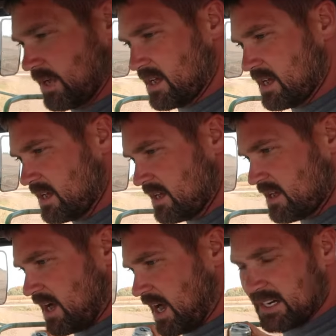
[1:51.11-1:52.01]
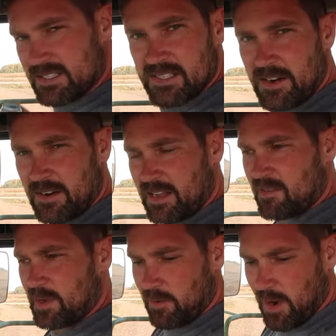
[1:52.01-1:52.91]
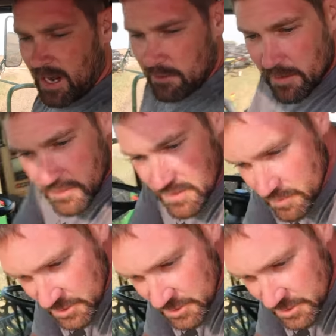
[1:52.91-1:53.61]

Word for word: but Onyx is here to give me a ride. We're doing some